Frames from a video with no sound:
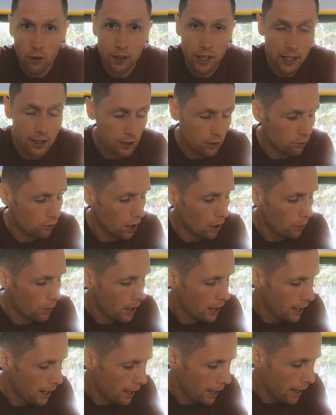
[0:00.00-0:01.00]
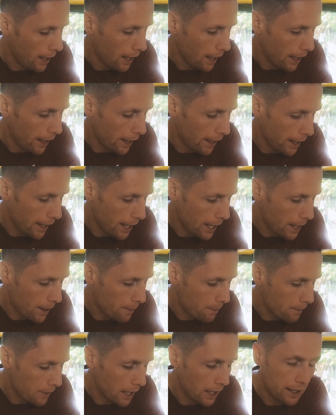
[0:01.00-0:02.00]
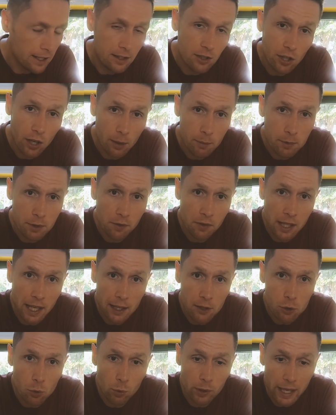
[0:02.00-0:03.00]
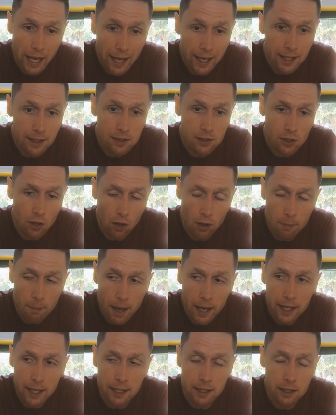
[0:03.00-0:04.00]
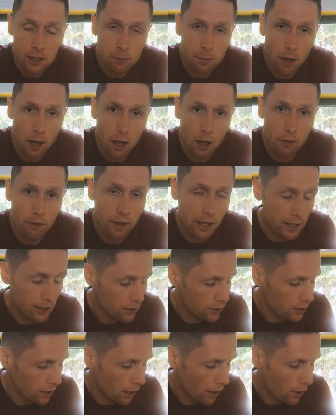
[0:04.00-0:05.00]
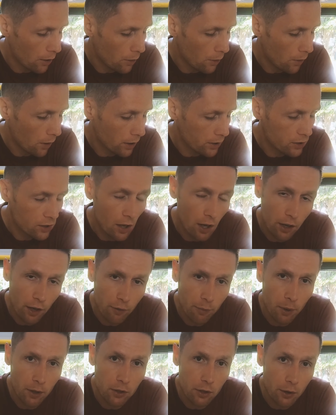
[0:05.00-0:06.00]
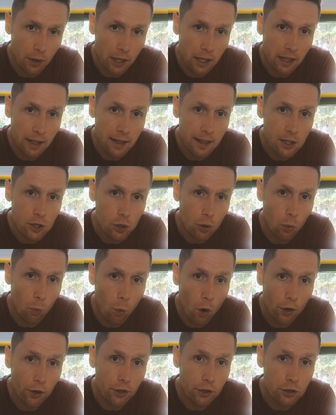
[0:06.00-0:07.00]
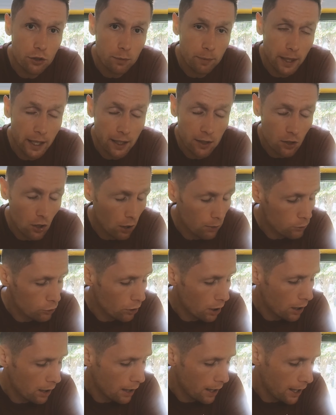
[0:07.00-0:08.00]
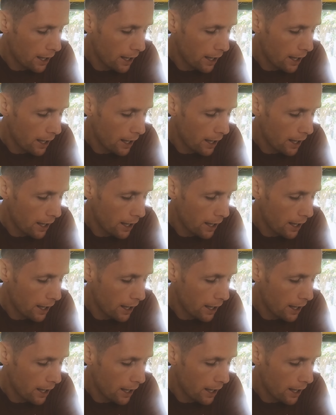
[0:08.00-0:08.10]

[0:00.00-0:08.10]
days in a row. And in terms of the actual gains I made as part of this, so I started off by doing an initial 100 metre time trial.